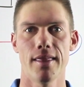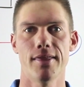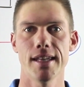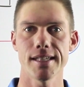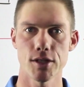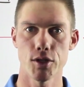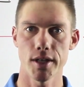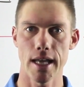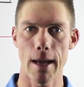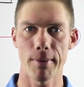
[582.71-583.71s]
This
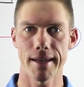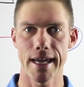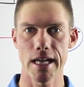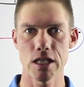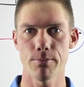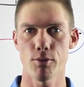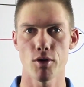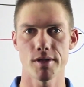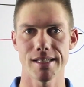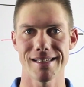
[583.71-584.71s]
dirt application
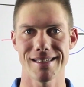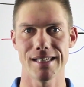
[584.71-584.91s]
process